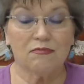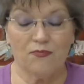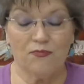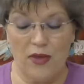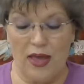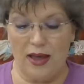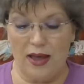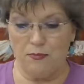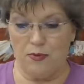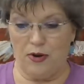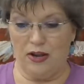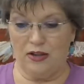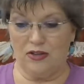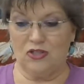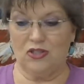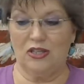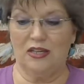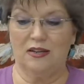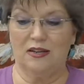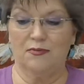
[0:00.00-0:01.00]
fabrics,
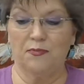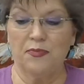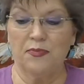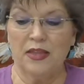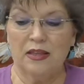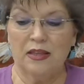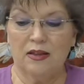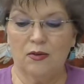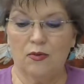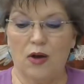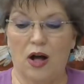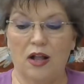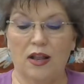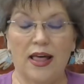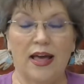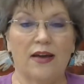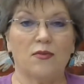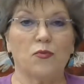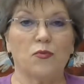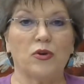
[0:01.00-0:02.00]
then
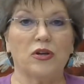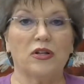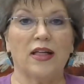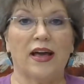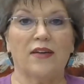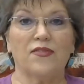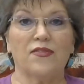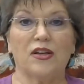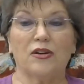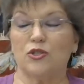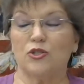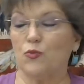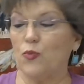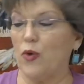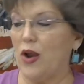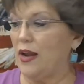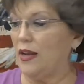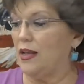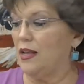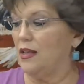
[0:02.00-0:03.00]
we'll have those
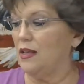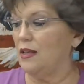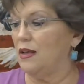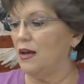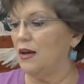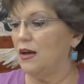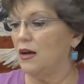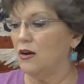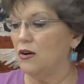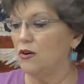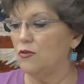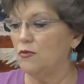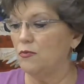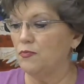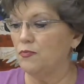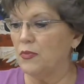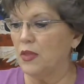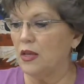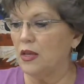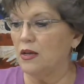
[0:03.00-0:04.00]
ready. Oh,
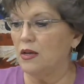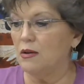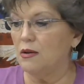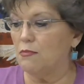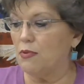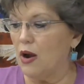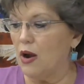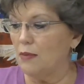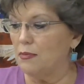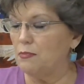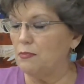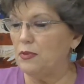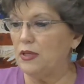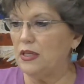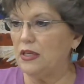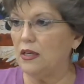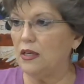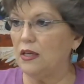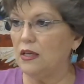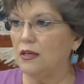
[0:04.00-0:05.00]

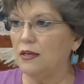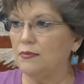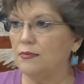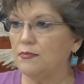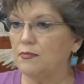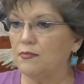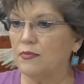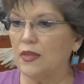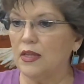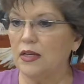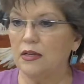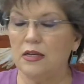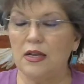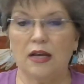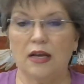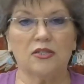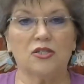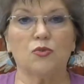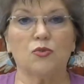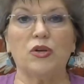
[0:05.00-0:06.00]
probably
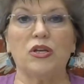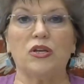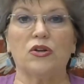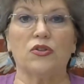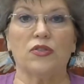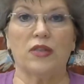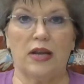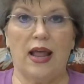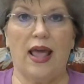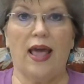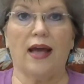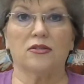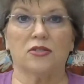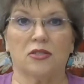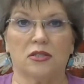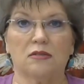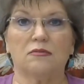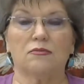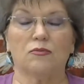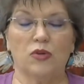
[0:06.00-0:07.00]
next week or the
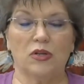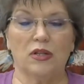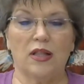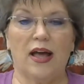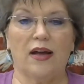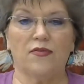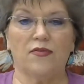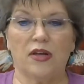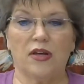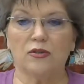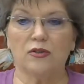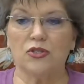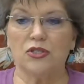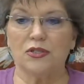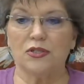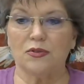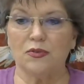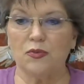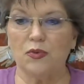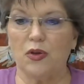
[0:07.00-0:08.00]
next. We'll have
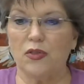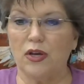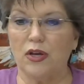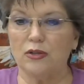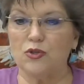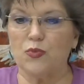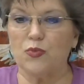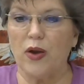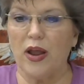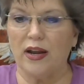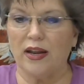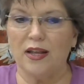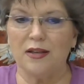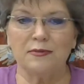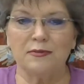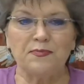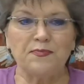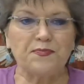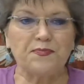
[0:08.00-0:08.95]
those ready.